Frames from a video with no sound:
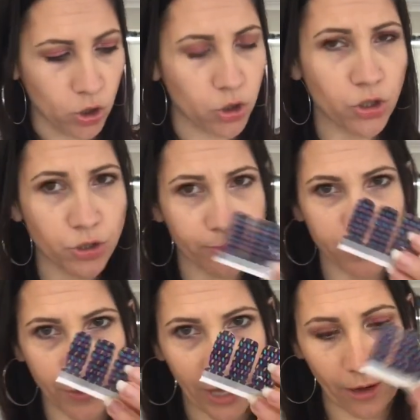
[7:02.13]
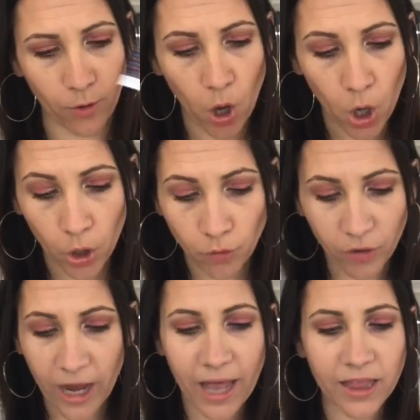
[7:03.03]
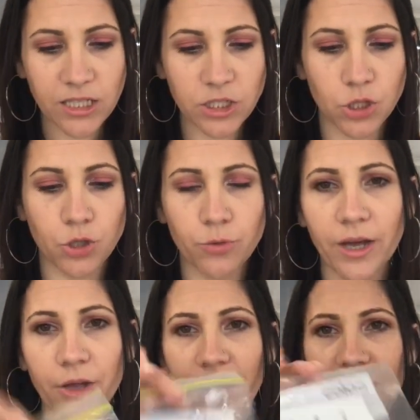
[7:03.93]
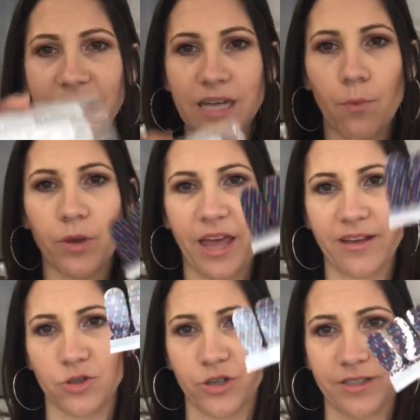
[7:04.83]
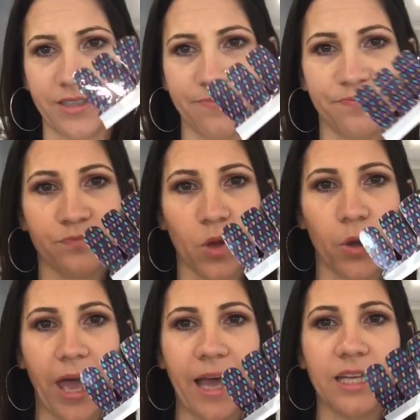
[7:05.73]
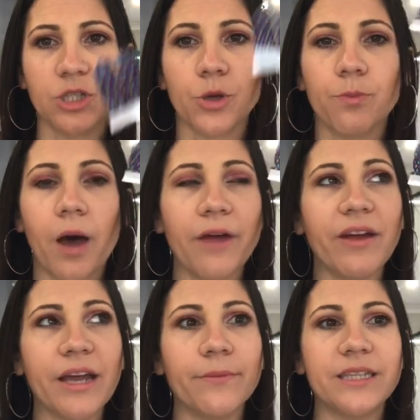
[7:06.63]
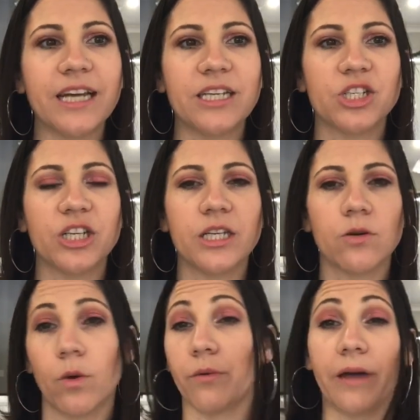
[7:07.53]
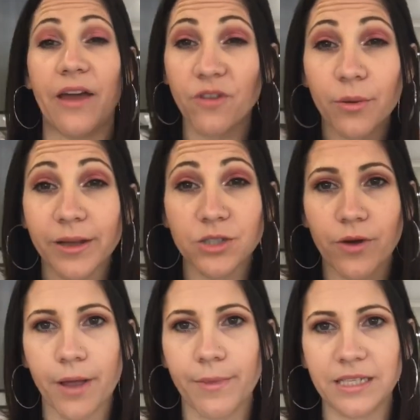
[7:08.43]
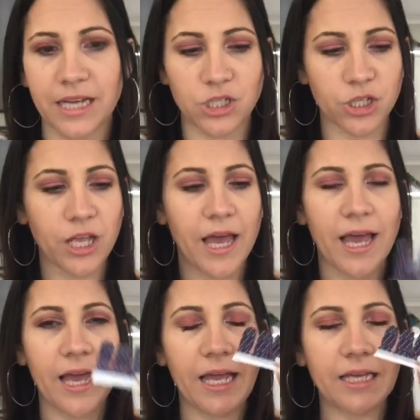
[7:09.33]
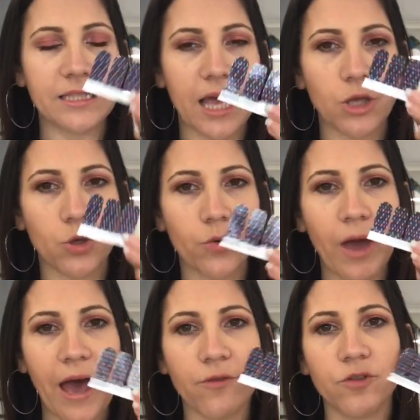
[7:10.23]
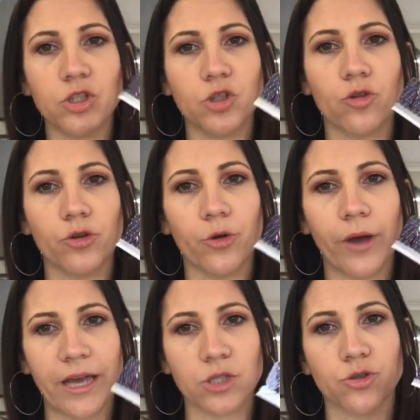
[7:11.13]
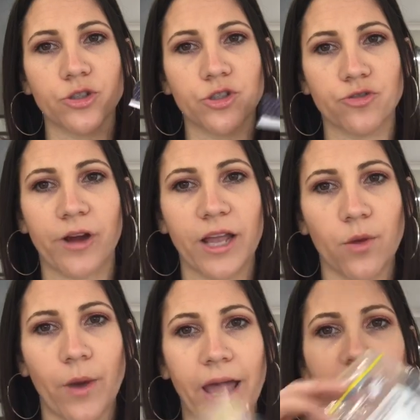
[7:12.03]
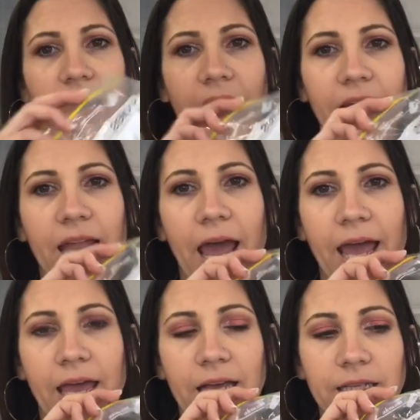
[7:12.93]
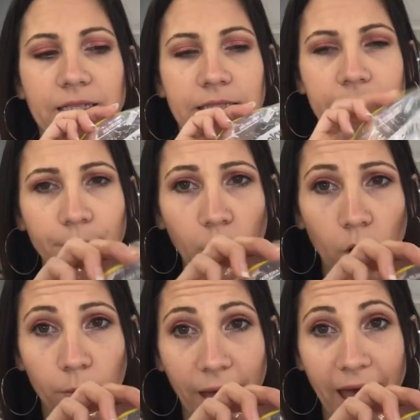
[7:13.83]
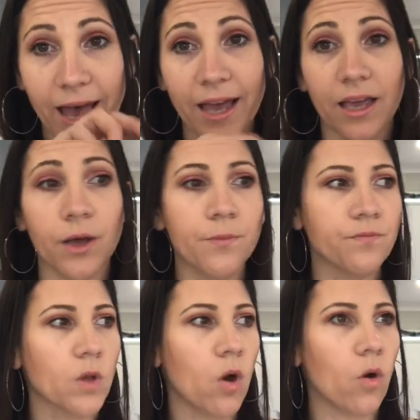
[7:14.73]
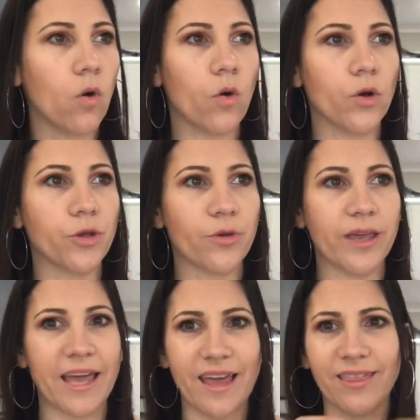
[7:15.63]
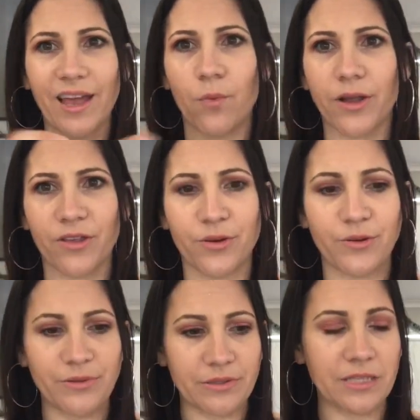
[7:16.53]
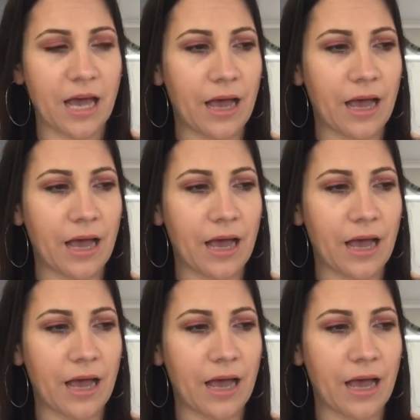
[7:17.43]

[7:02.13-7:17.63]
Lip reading: 2 strips per nail, regardless, you are going to end up with extras. Okay, so my recommendation, or everyone's recommendation, is that you have to store your extras straight away in a Ziploc bag, or you can get like one of those